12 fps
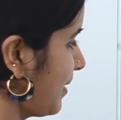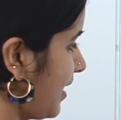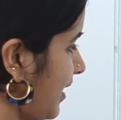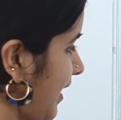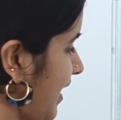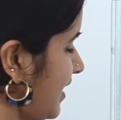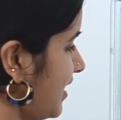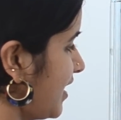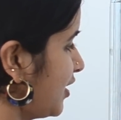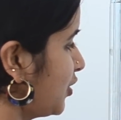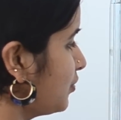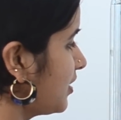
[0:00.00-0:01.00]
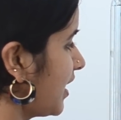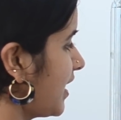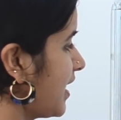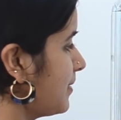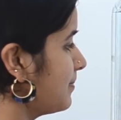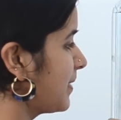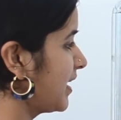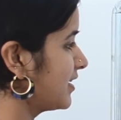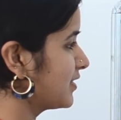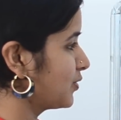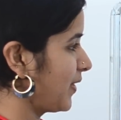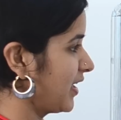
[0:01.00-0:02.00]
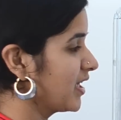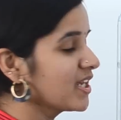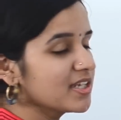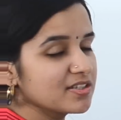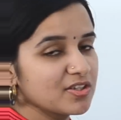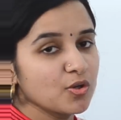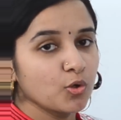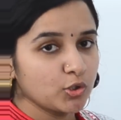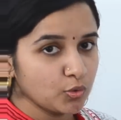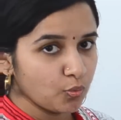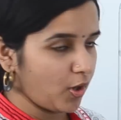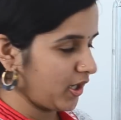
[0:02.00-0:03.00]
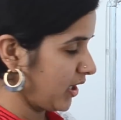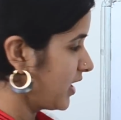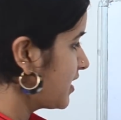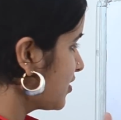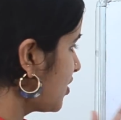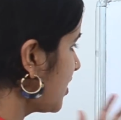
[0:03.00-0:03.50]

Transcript: power n into 3n minus 1 is equal to what? So